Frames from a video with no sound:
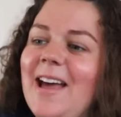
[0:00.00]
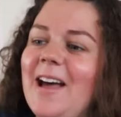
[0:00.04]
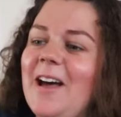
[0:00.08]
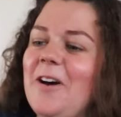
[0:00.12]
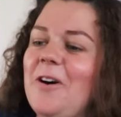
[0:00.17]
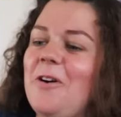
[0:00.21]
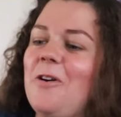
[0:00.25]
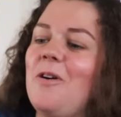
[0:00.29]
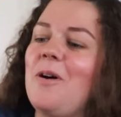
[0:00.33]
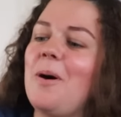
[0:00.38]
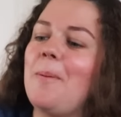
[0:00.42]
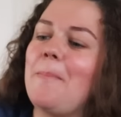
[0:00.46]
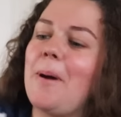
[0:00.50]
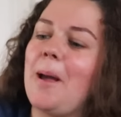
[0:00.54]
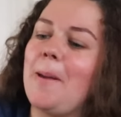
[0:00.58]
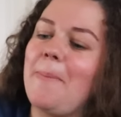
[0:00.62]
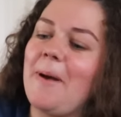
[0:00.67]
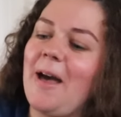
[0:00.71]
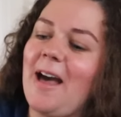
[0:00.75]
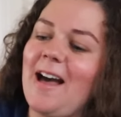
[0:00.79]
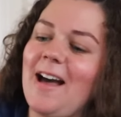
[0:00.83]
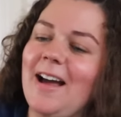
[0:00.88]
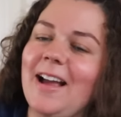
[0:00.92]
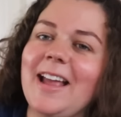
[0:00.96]
now my
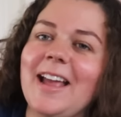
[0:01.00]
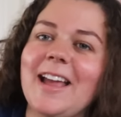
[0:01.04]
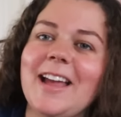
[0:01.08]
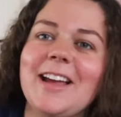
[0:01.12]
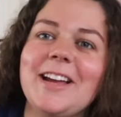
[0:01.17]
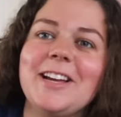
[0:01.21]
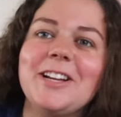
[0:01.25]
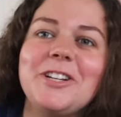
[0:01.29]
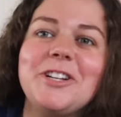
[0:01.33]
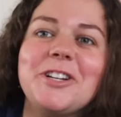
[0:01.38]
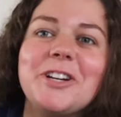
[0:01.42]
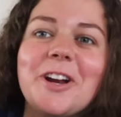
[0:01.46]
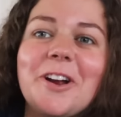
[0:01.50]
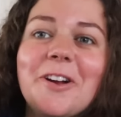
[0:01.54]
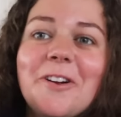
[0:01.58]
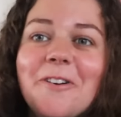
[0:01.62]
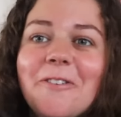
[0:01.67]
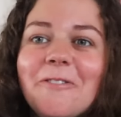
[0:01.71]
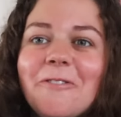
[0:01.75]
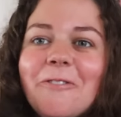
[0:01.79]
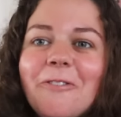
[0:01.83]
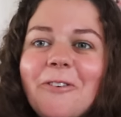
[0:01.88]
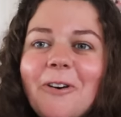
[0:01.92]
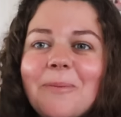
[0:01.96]
package
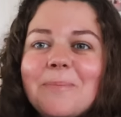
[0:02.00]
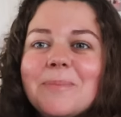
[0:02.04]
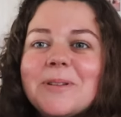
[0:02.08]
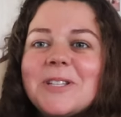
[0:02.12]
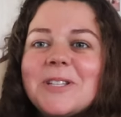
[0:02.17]
from